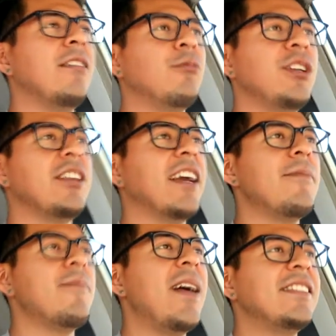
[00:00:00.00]
when you get
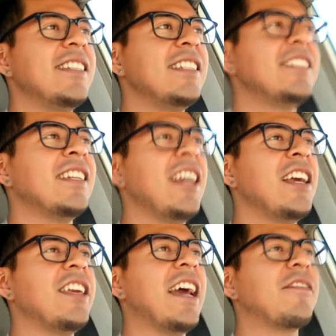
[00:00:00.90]
a message,
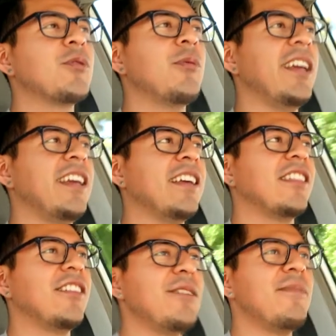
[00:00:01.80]
you have to wait
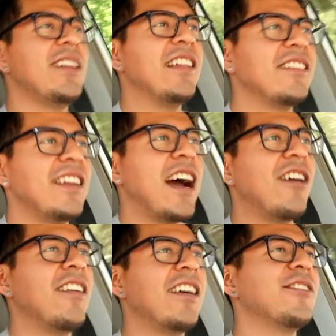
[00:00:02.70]
30 minutes, an
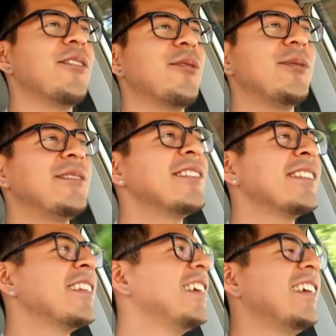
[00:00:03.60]
hour, I don't know the
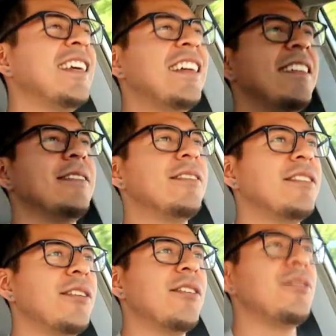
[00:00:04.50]
rules,
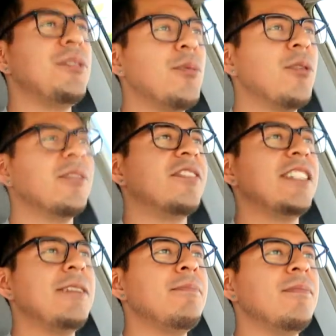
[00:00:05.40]
so you won't
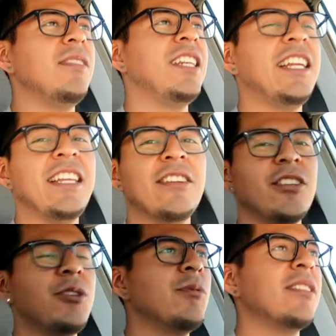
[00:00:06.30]
seem needy or
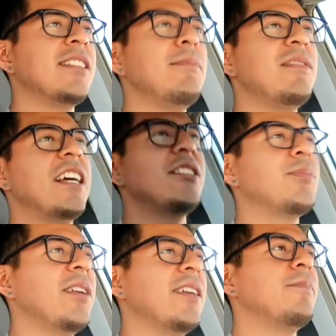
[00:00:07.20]
you won't seem
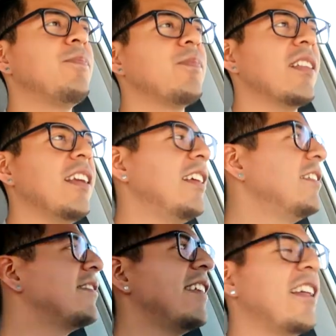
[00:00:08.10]
desperate.
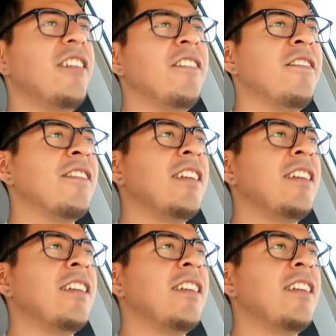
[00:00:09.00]
Instead of